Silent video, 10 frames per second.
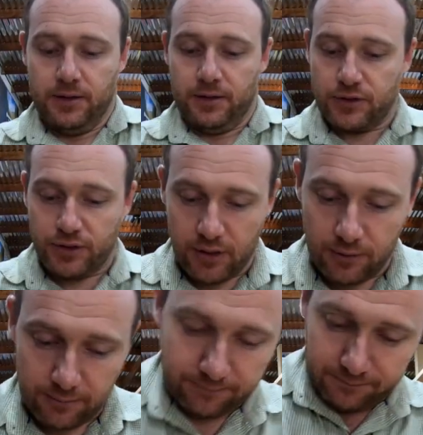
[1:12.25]

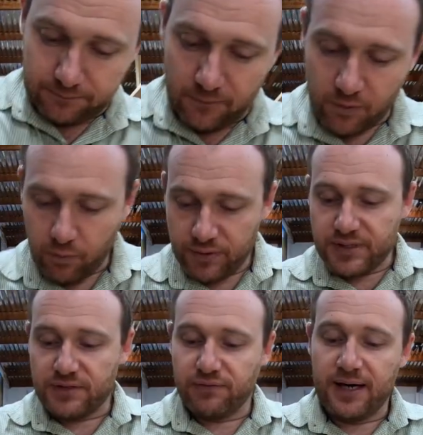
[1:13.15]
So with
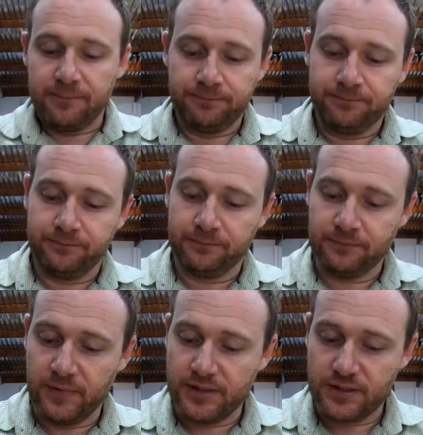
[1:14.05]
this fly,
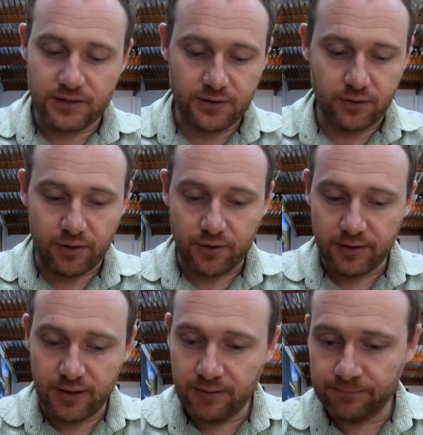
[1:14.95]
let's start it
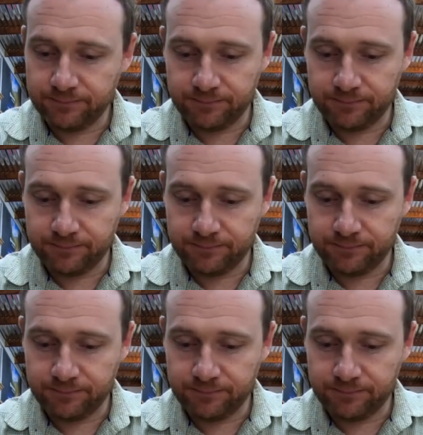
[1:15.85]
on here.